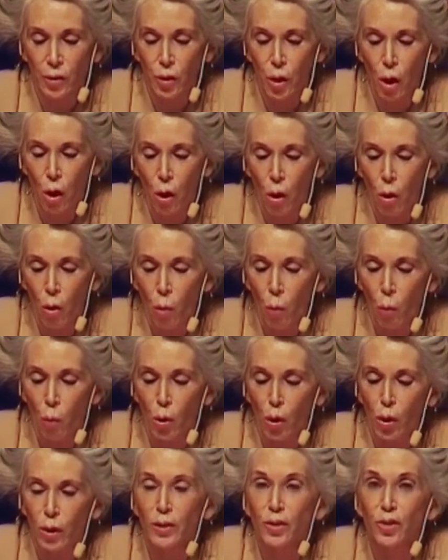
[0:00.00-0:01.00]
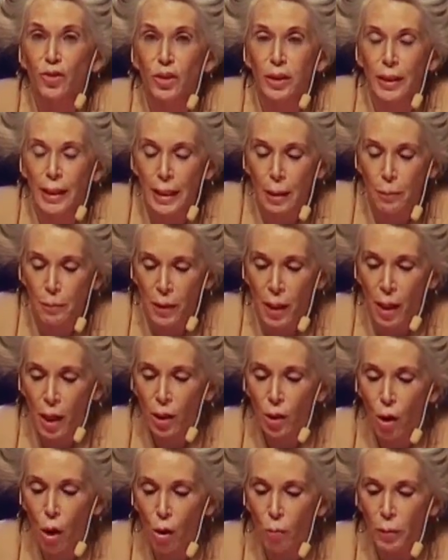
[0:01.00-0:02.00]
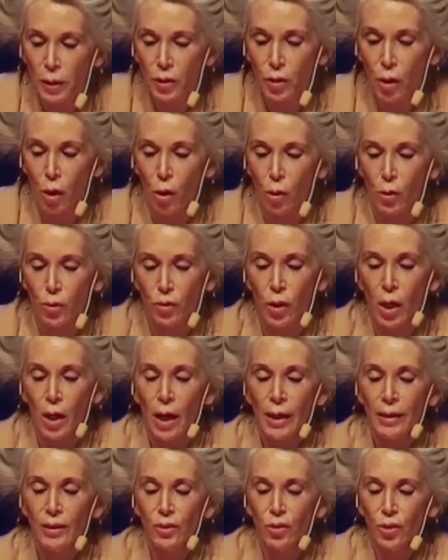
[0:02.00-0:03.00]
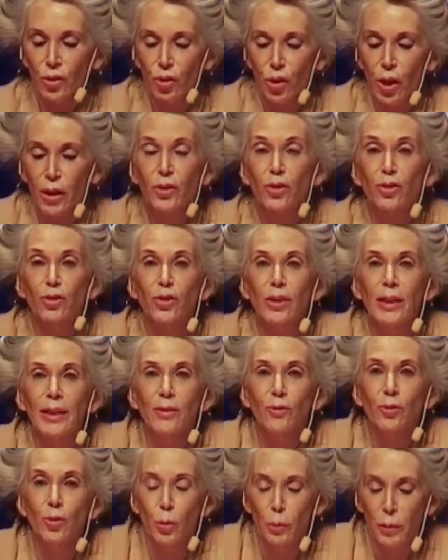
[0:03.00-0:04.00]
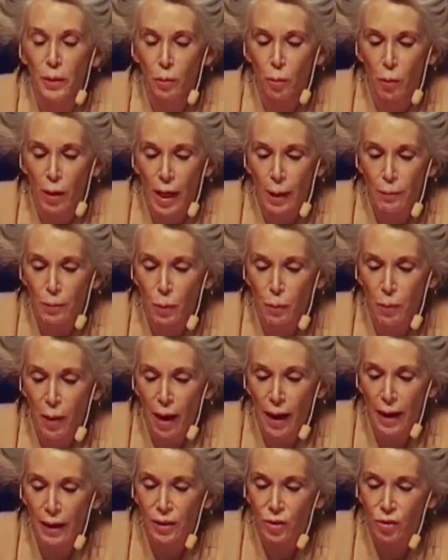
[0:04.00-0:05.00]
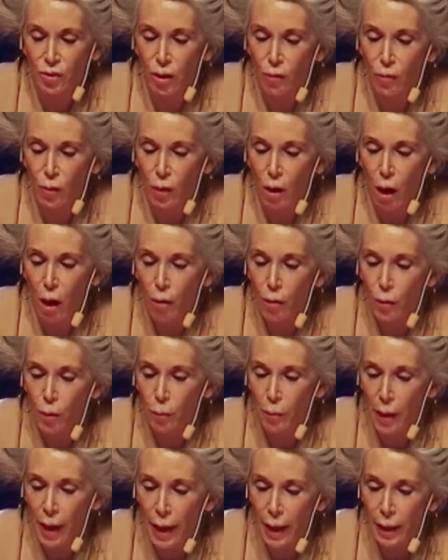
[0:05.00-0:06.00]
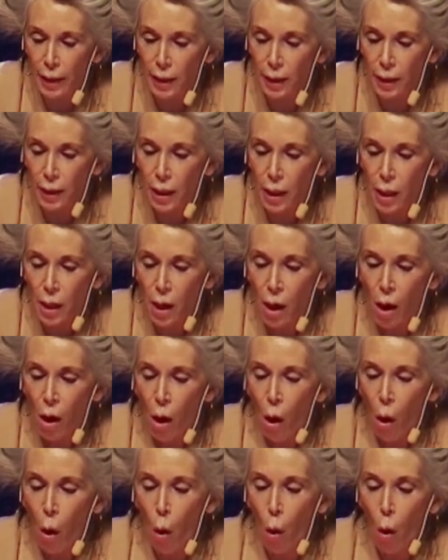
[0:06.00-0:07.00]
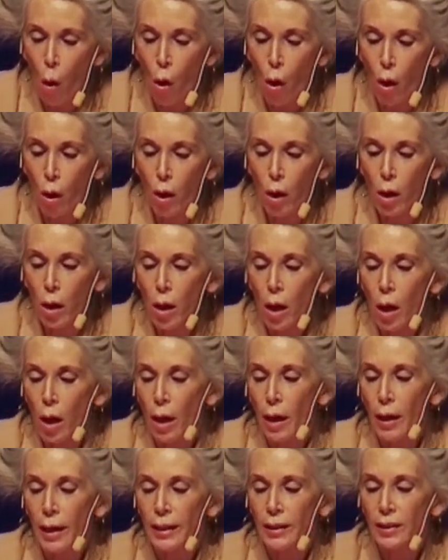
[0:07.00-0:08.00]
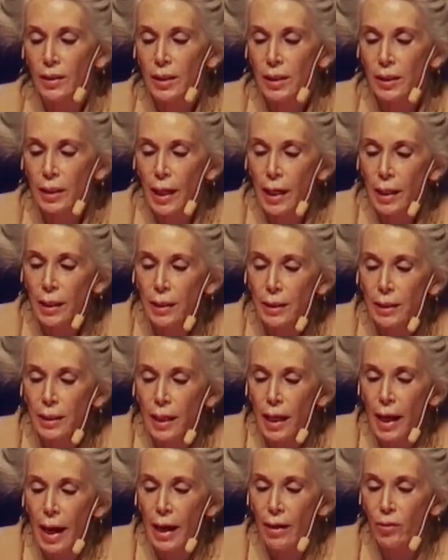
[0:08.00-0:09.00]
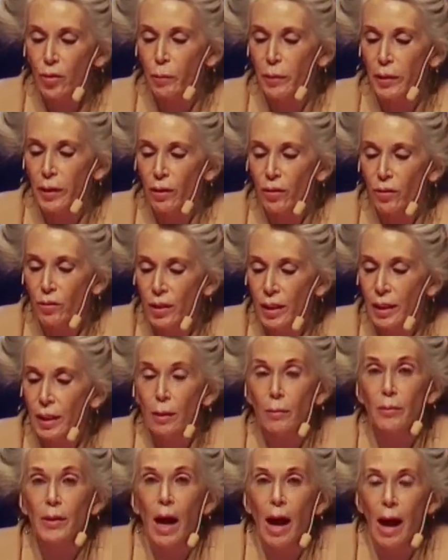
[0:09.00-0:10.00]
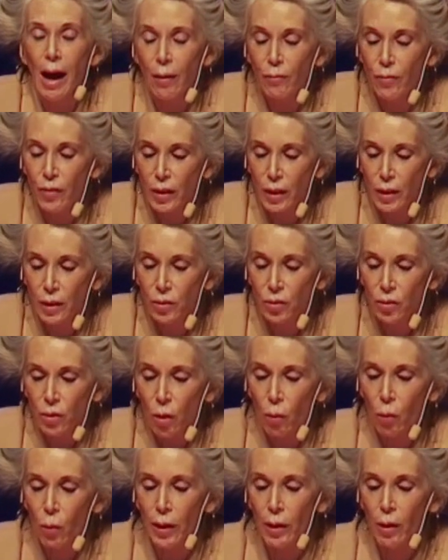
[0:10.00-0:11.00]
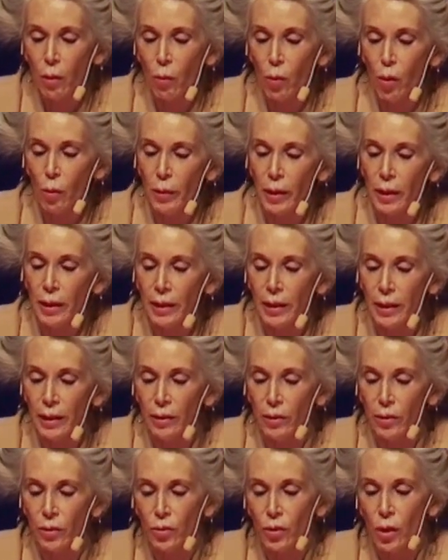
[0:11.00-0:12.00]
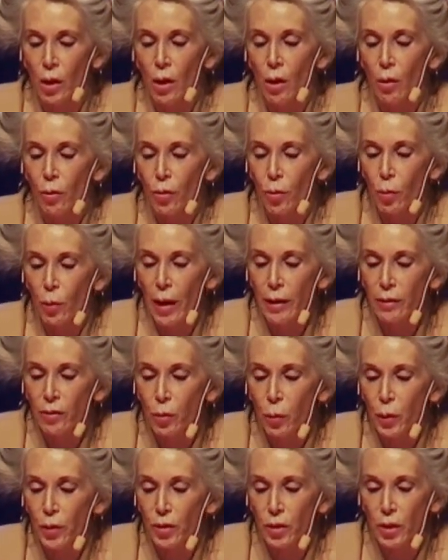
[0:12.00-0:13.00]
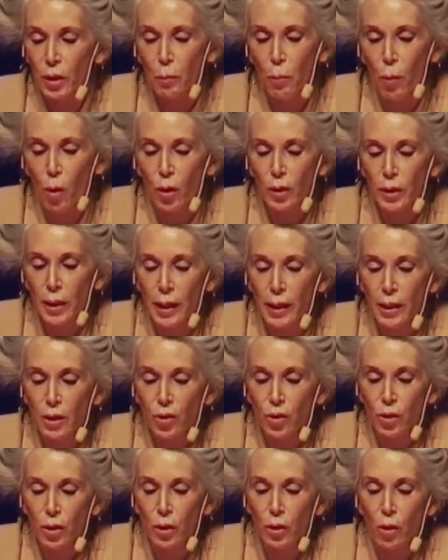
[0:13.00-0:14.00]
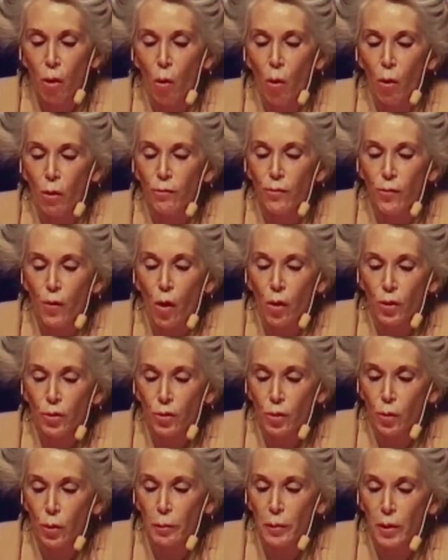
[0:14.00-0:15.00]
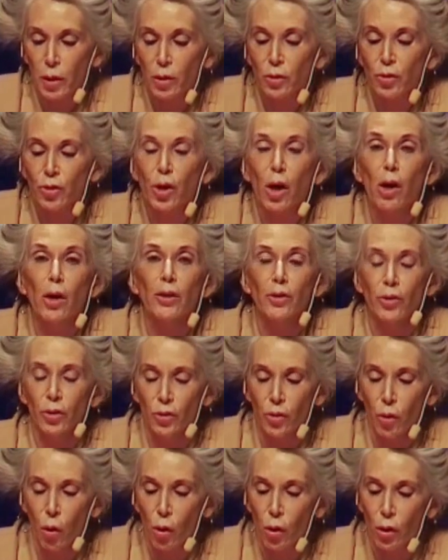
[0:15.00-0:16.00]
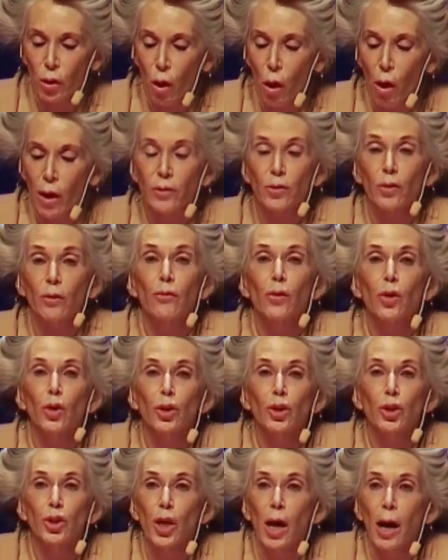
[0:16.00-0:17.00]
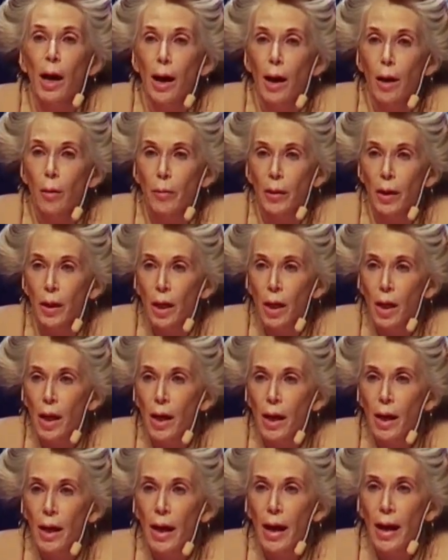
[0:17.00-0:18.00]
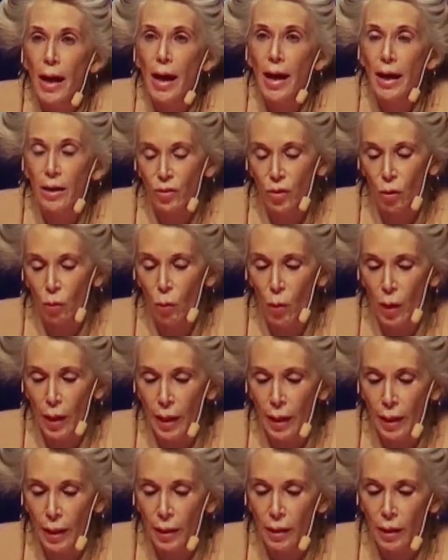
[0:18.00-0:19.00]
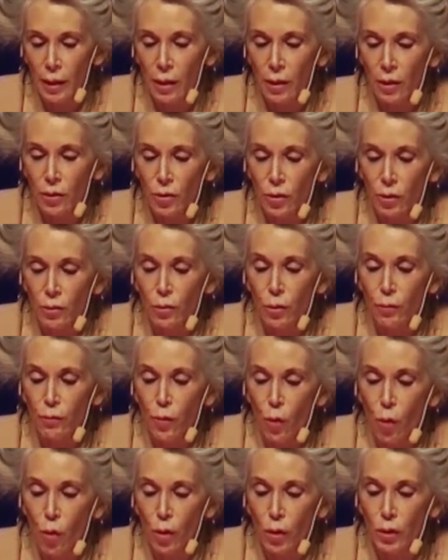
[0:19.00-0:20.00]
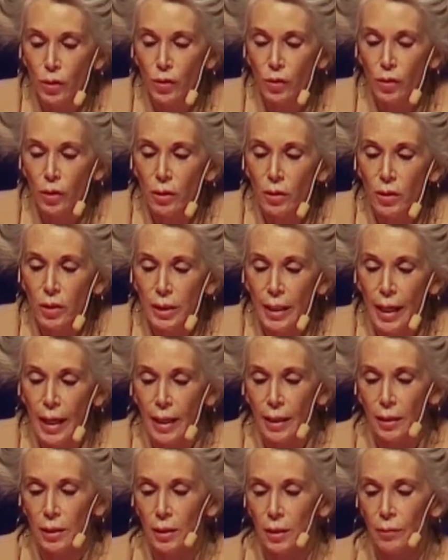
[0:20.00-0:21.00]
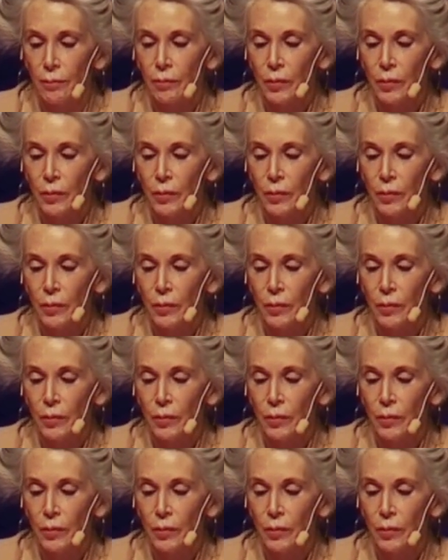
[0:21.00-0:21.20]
no, were asleep, comatose, just seen to be raped by several other men, or consent has been deemed obvious when a woman is threatened with deportation or false criminal charges or loss of her job as a way to force sex.